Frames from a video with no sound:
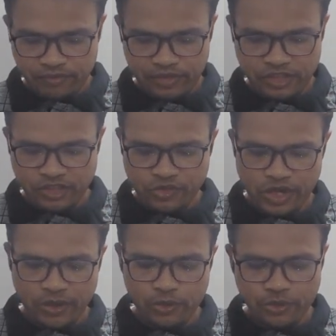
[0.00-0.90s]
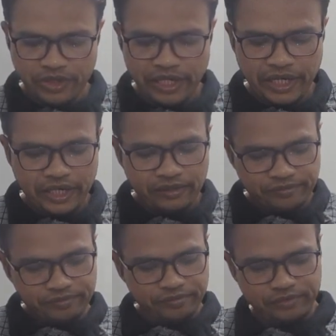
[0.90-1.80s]
First you have to take it
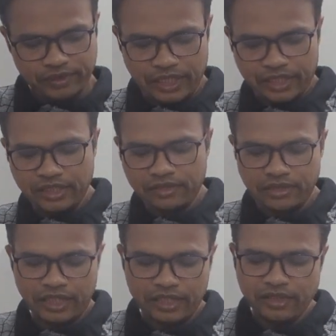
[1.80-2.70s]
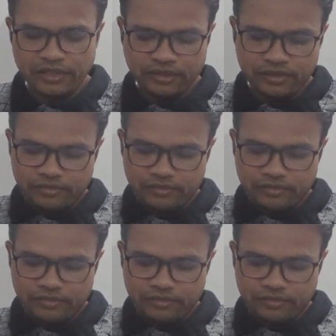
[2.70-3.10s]
like this,